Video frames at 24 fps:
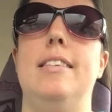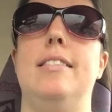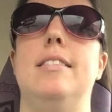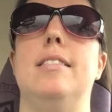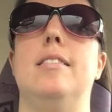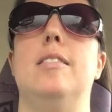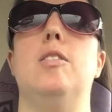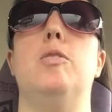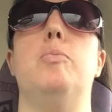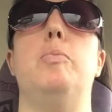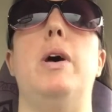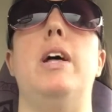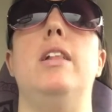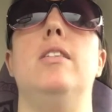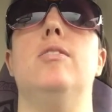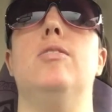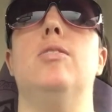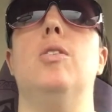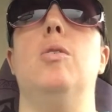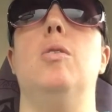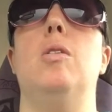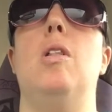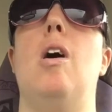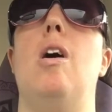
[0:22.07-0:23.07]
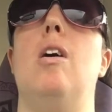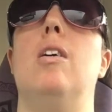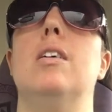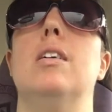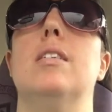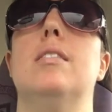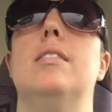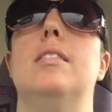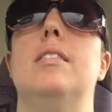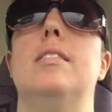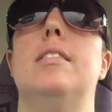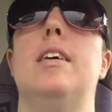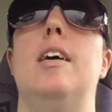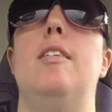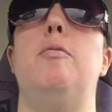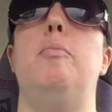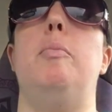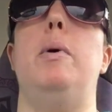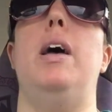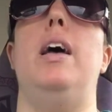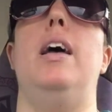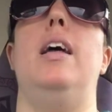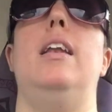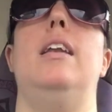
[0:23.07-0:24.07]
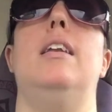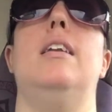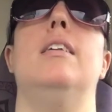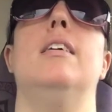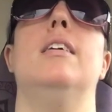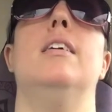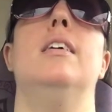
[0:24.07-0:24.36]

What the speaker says: since it's been so long since I've been